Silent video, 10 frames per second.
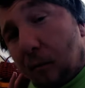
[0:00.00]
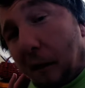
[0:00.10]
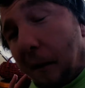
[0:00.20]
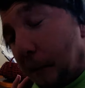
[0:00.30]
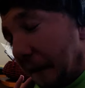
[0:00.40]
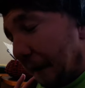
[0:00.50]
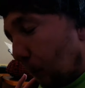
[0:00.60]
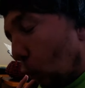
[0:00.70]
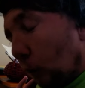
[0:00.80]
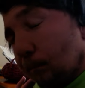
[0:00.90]
I might get
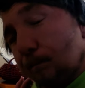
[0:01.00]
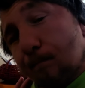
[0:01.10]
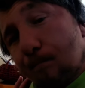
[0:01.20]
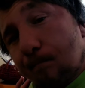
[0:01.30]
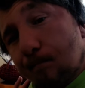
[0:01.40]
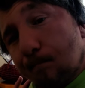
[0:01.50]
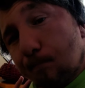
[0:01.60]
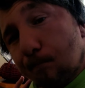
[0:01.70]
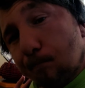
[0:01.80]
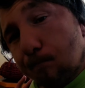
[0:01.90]
more.
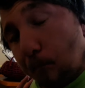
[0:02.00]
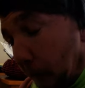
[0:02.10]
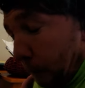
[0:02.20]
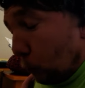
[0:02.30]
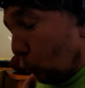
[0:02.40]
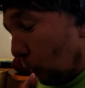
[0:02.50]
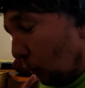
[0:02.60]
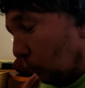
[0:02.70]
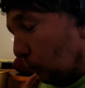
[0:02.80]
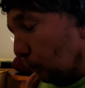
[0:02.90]
Who knows?